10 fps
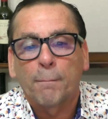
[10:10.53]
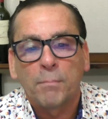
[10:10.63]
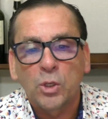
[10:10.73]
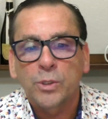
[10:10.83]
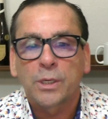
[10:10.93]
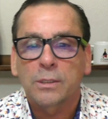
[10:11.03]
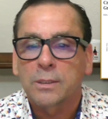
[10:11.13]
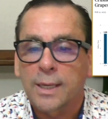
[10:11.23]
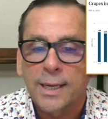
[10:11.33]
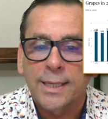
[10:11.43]

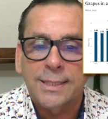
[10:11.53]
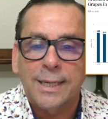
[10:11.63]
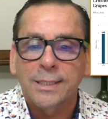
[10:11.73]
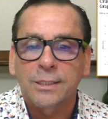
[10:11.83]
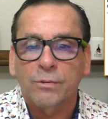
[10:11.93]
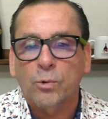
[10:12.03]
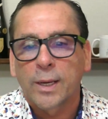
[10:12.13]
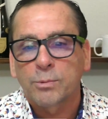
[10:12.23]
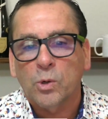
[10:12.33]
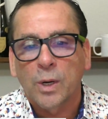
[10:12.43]
million tons of
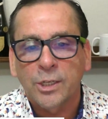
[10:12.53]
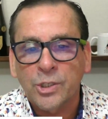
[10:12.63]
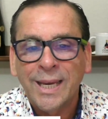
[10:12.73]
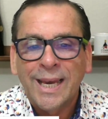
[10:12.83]
grapes crushed.